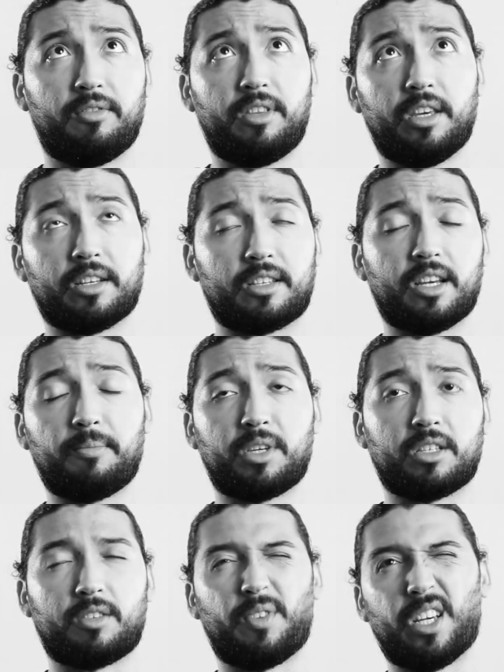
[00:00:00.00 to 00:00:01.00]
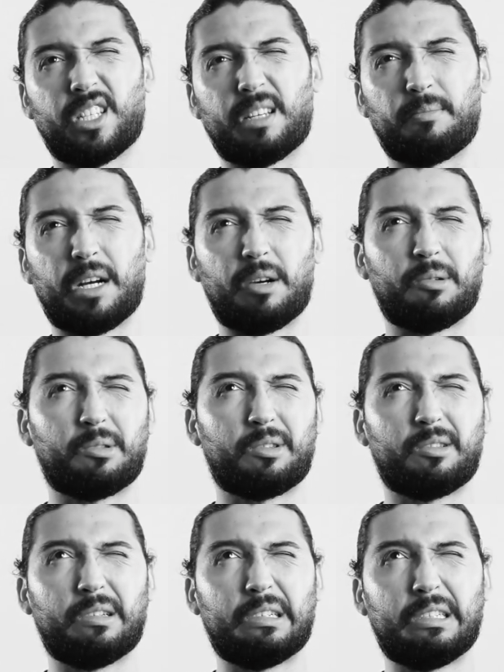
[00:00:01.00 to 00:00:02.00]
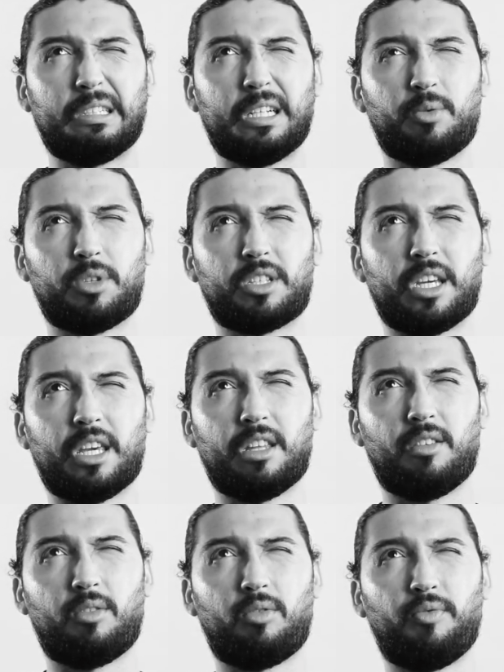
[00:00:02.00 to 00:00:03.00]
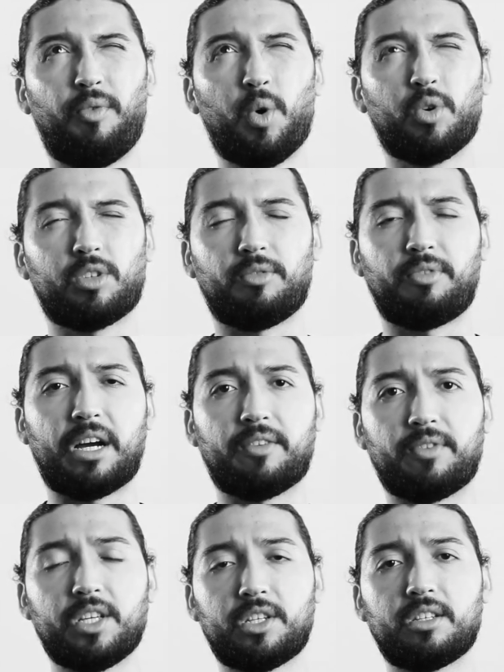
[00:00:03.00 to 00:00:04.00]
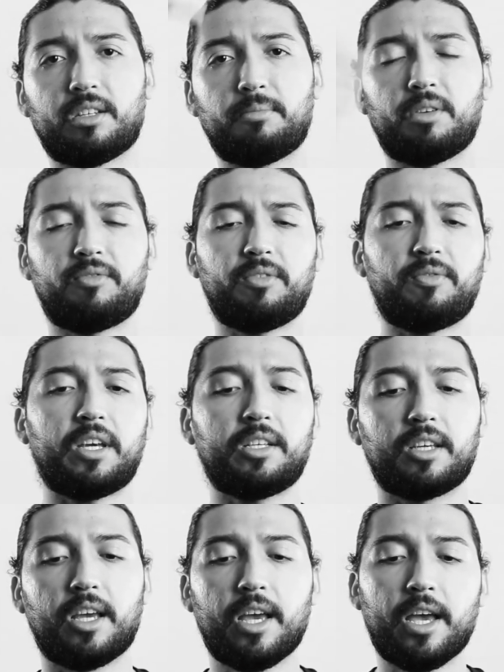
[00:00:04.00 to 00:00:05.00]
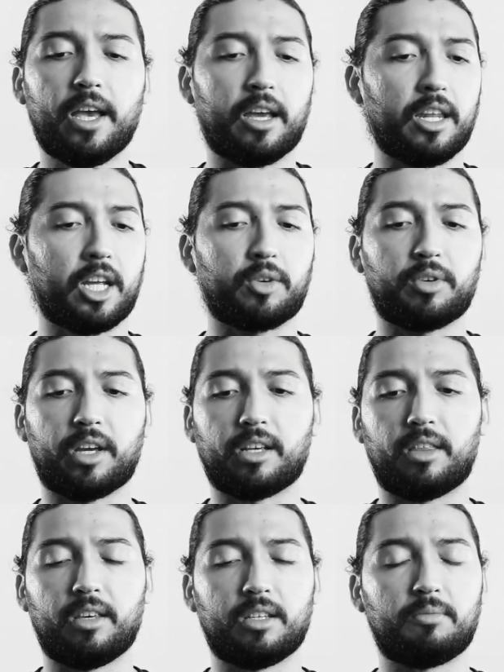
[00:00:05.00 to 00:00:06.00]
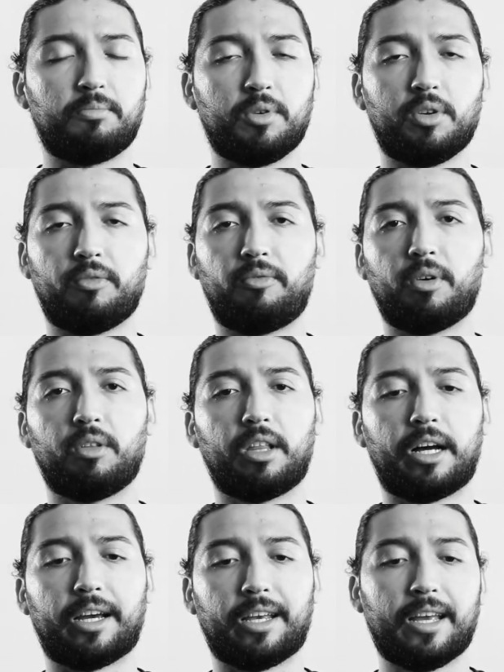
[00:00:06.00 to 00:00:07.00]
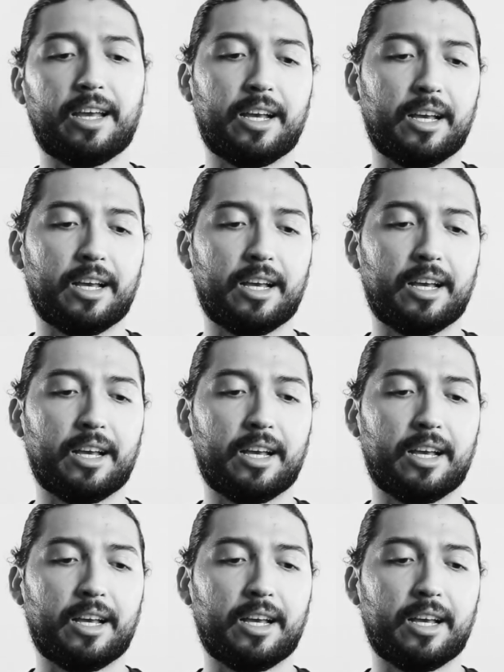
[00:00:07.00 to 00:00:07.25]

the subject's face about, I would say, 4 to 5 inches above the face, and it creates this beautiful light.